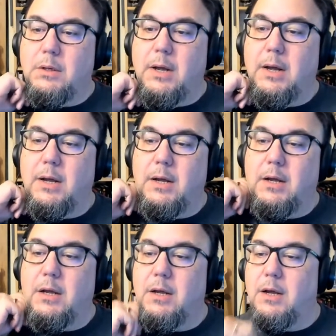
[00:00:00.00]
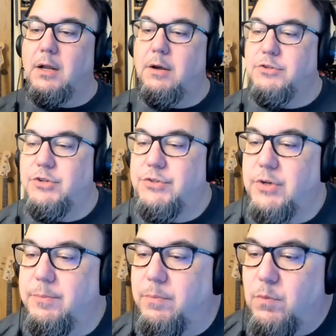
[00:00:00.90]
Hello, it's just
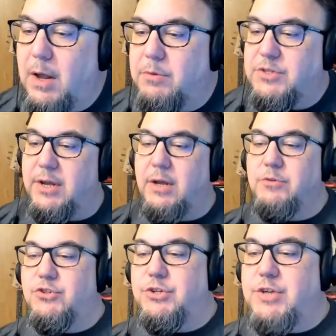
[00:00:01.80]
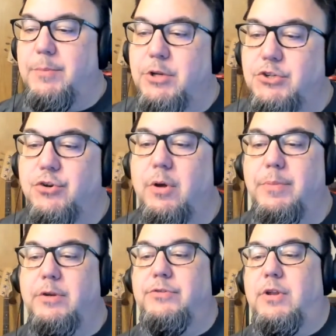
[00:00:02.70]
I was just able to join,
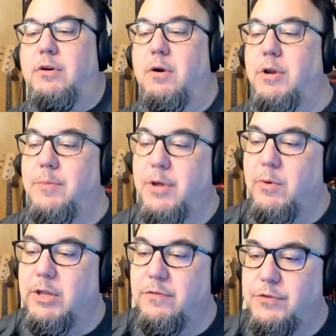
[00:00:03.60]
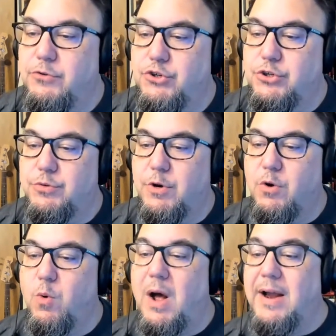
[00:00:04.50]
but is there going to be a way in the future to
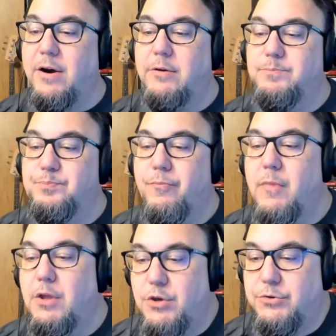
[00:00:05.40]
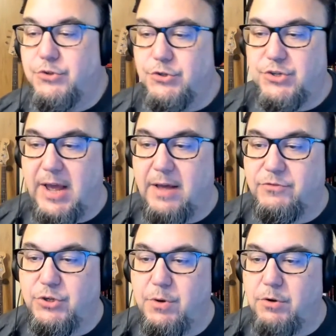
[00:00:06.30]
require users to have
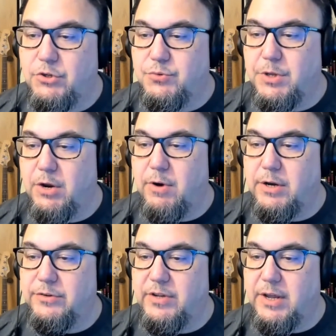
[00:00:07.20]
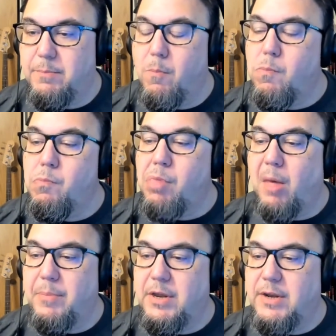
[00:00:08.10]
2 owners when they create a team,
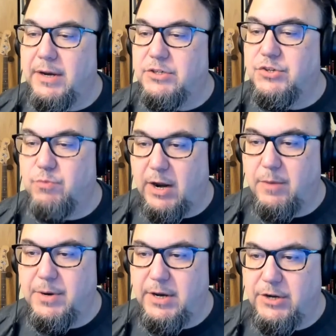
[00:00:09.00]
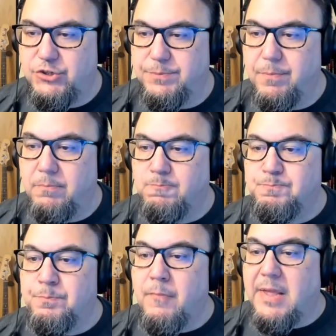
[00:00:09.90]
being that it's a recommendation?
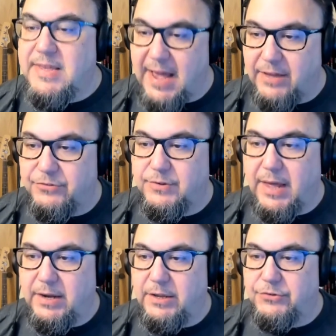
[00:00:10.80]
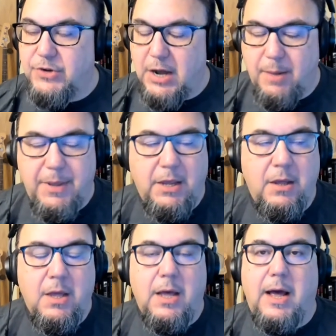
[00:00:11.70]
Yes, that is coming,